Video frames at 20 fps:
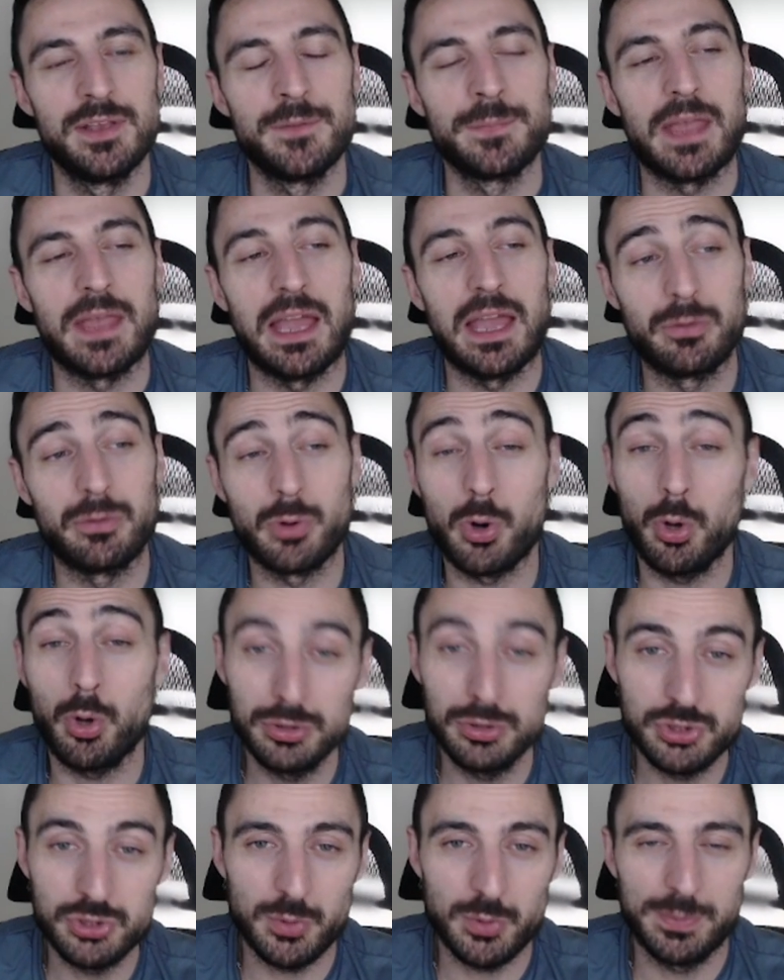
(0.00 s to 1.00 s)
I
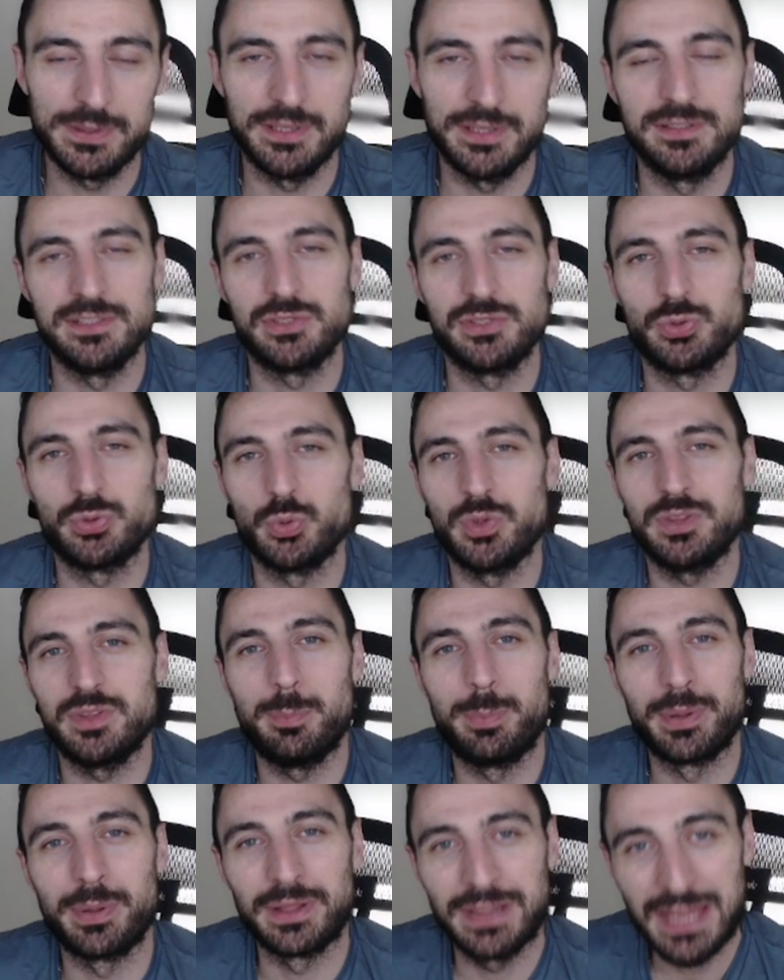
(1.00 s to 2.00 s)
also played this with
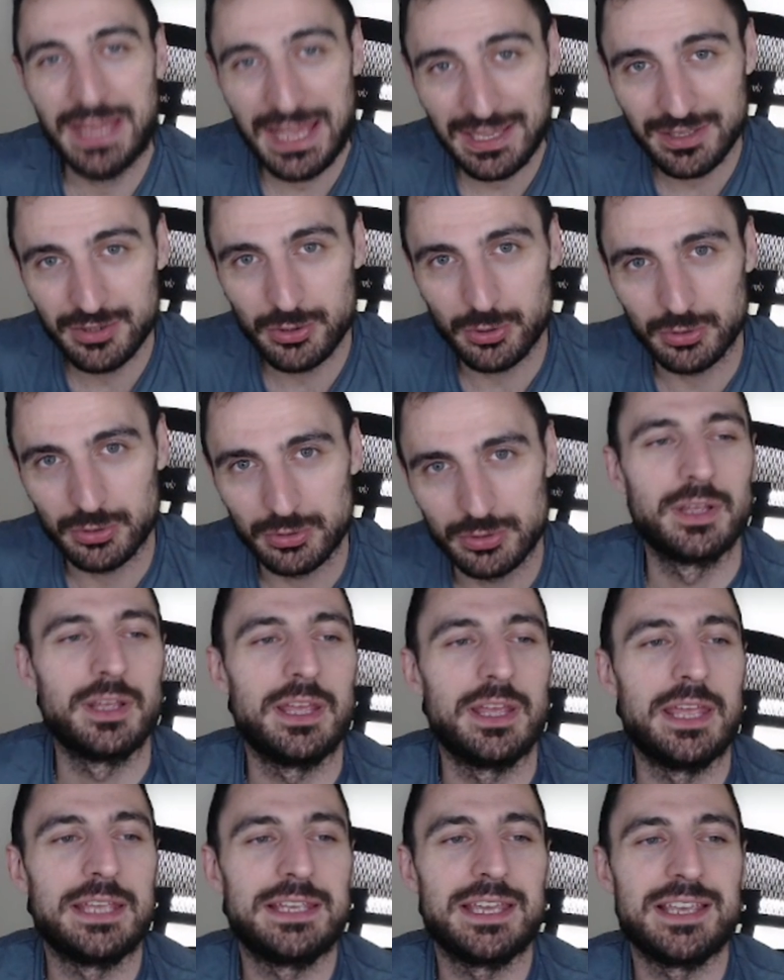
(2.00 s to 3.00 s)
black color
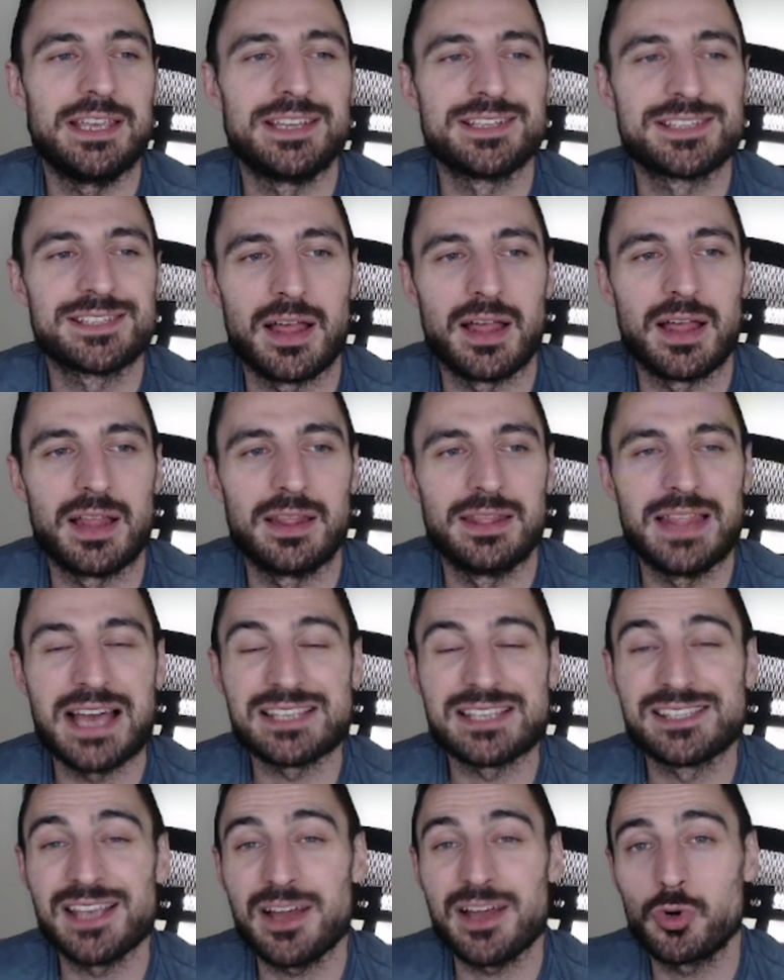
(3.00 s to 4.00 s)
against
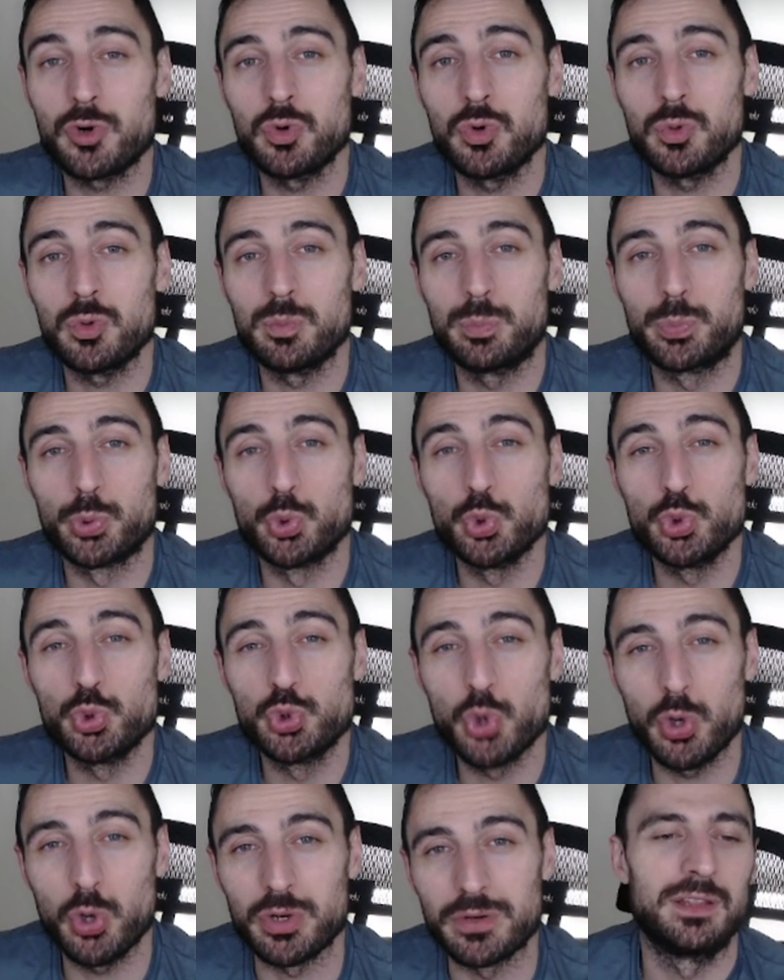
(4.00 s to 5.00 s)
Lazaro
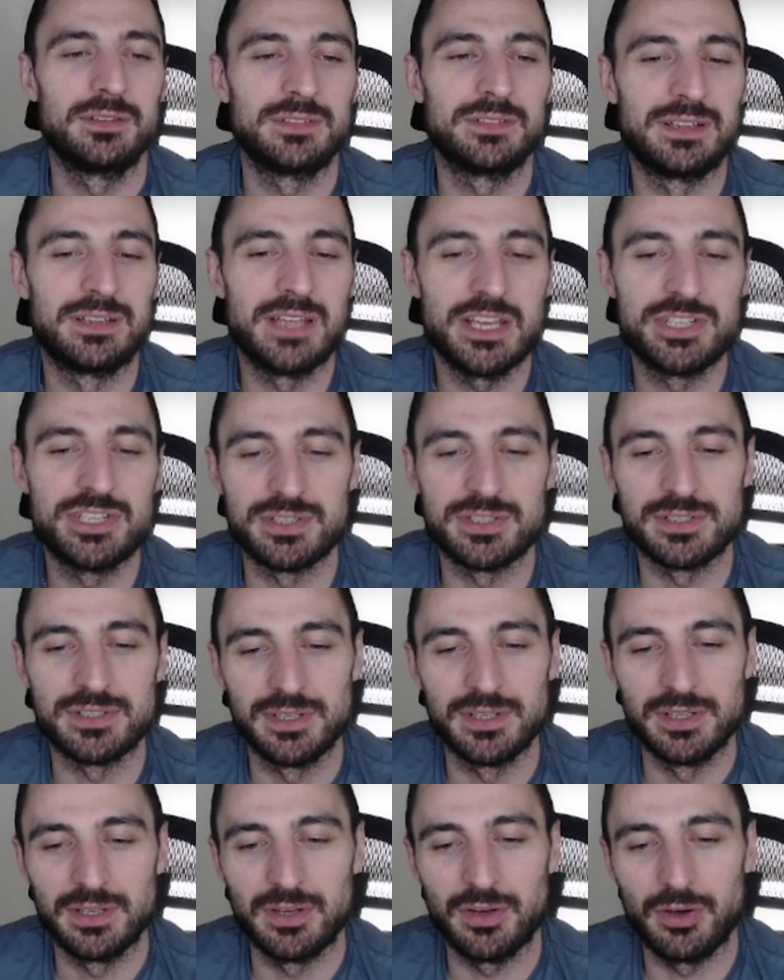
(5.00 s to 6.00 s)
Bruzon, the legend
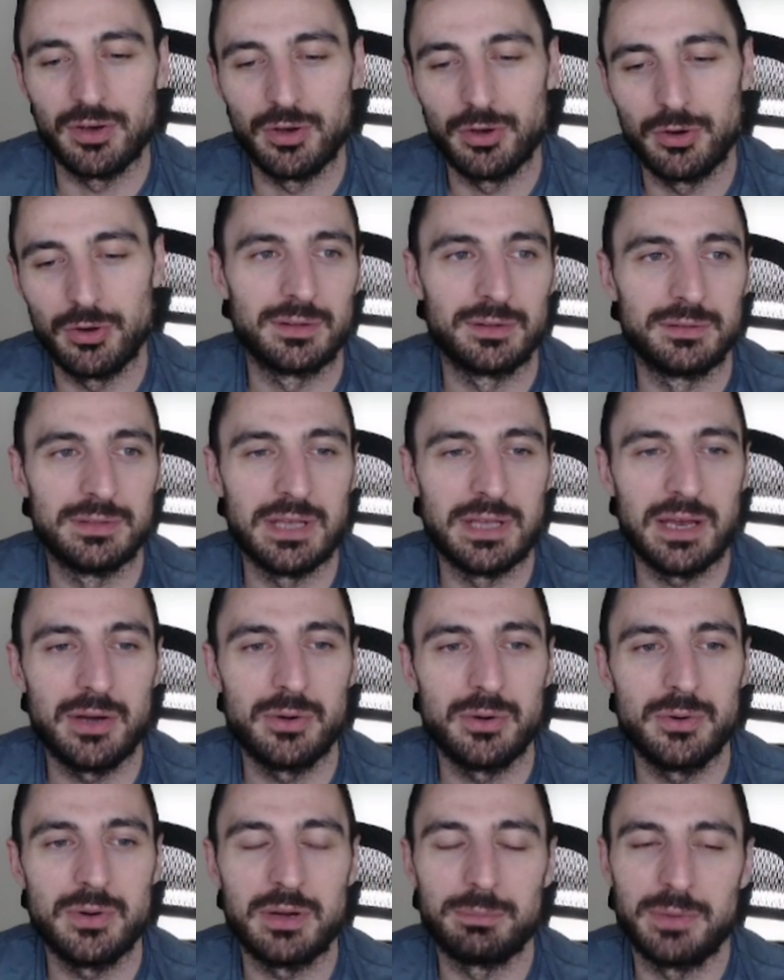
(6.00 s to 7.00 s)
of now
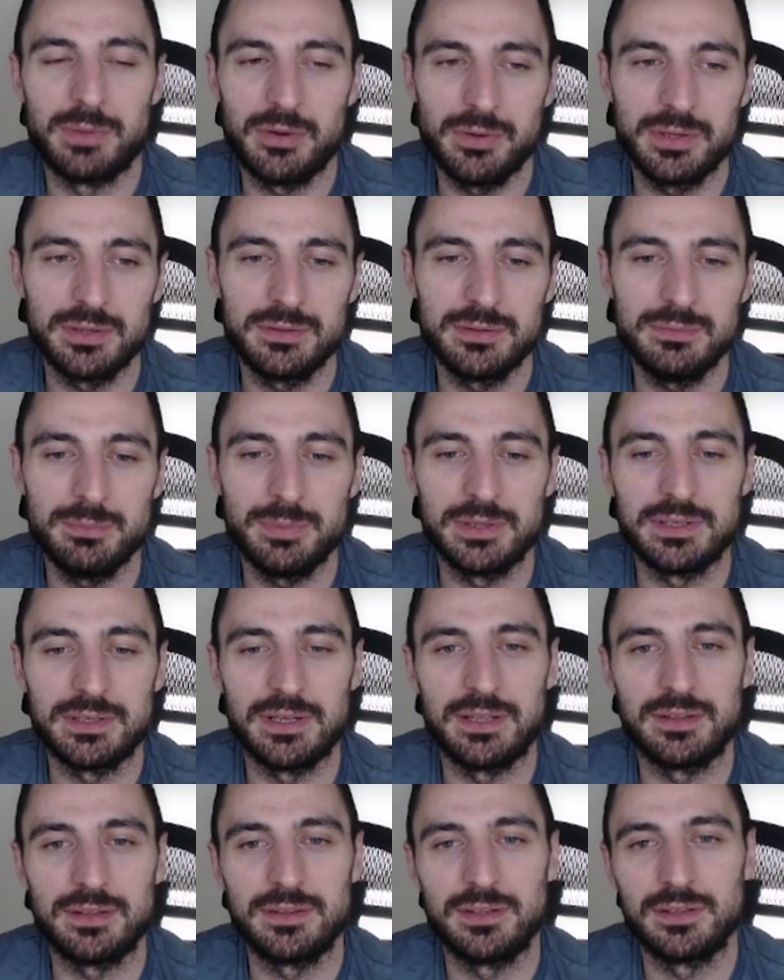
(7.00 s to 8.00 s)
American, but I
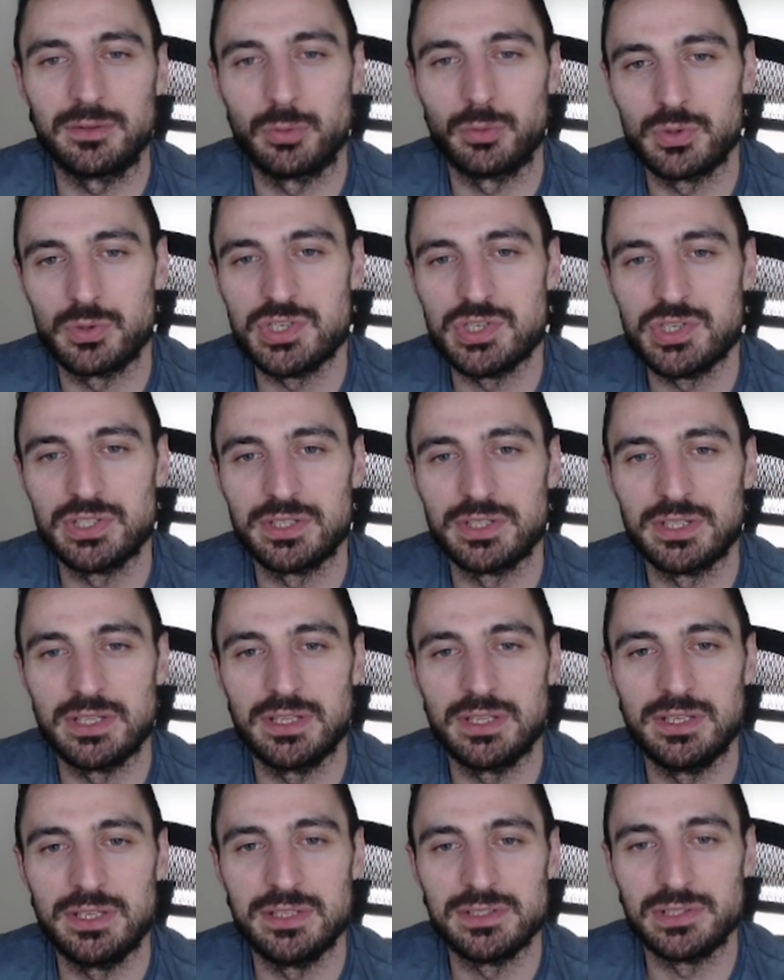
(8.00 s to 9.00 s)
think originally
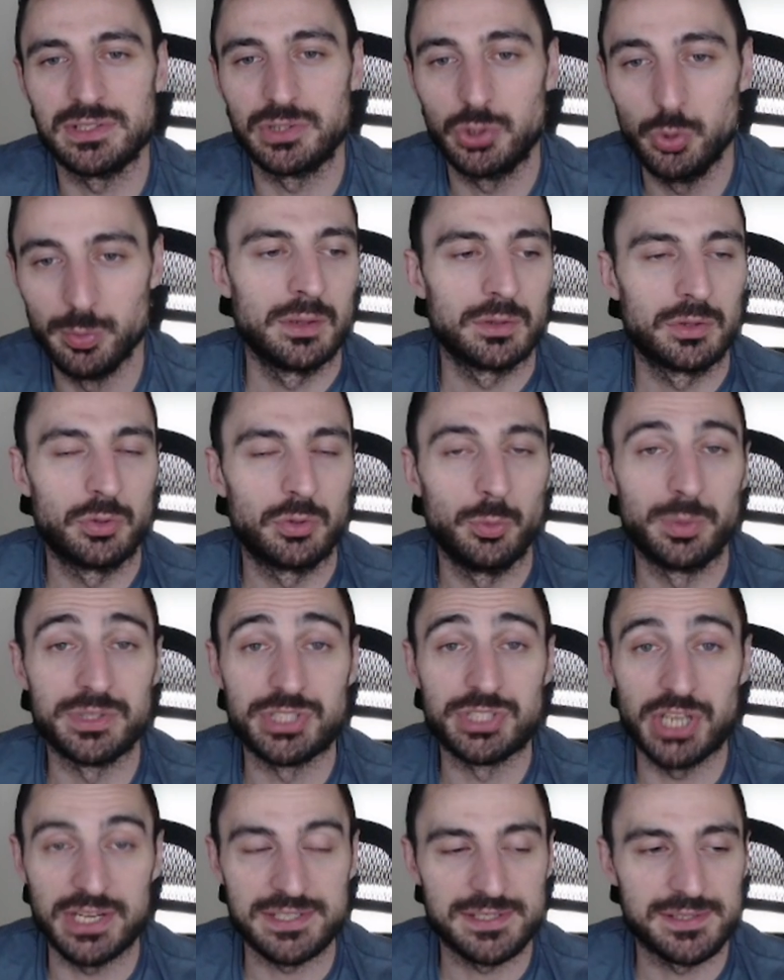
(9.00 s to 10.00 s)
he's Cuban
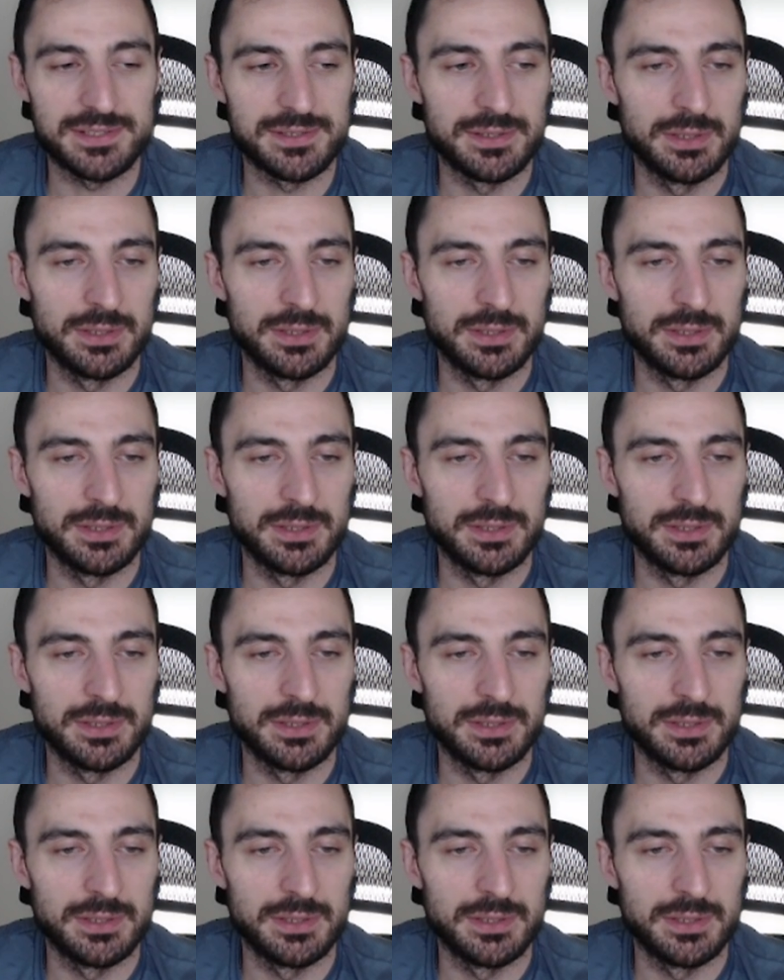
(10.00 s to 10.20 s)
chess.